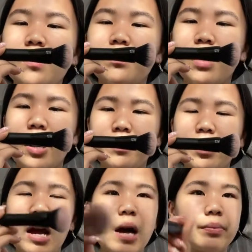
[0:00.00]

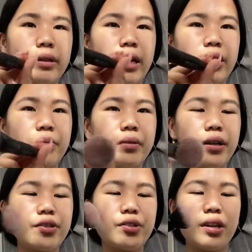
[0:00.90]
primer applicator
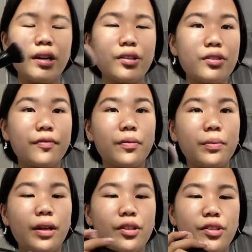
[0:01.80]
brush. I use it for
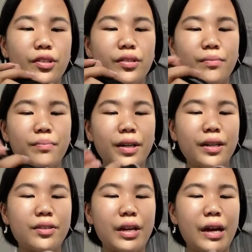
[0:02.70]
blush, but
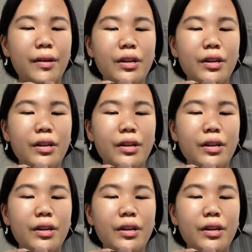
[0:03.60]
it's okay.